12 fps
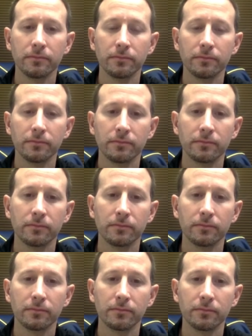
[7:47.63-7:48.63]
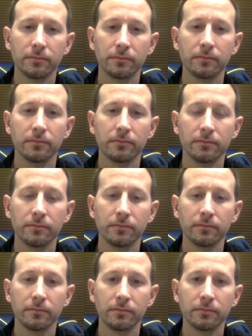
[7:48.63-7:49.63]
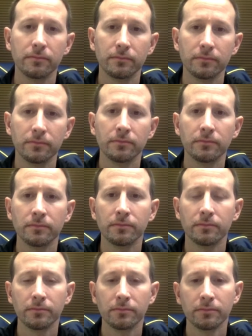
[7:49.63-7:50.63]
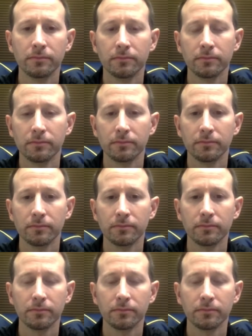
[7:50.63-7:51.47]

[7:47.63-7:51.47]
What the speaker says: The person shown says nothing.